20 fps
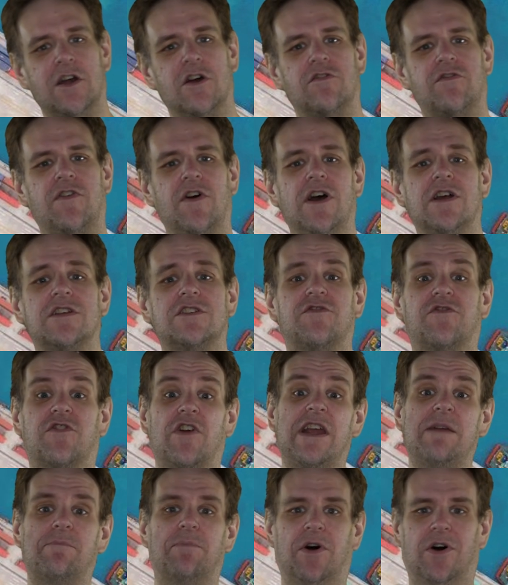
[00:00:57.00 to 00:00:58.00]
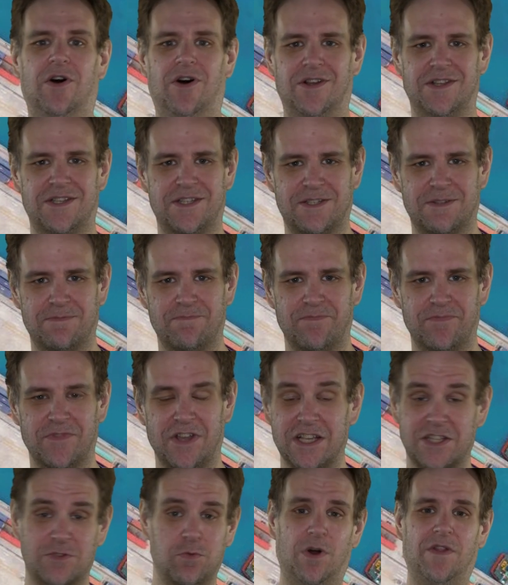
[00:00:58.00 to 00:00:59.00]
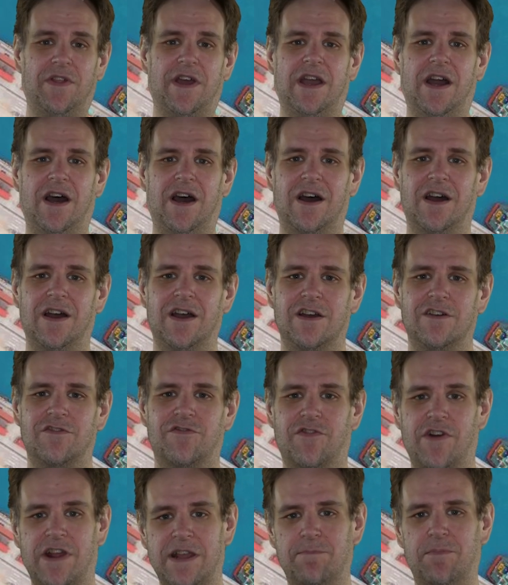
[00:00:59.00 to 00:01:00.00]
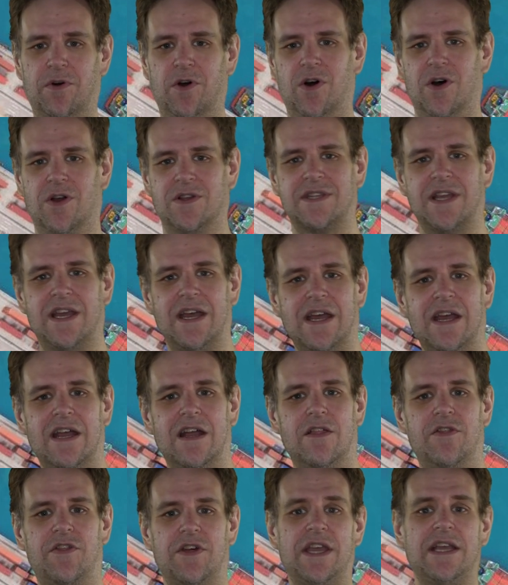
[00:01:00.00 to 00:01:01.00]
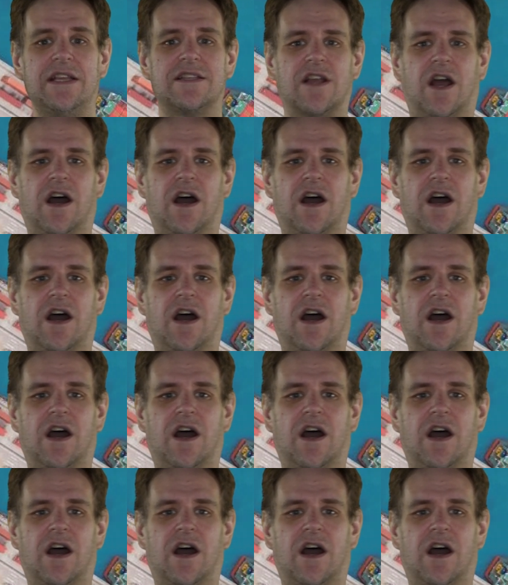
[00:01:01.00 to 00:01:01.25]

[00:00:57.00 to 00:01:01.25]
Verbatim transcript: First, free ports. That's what they are free ports. These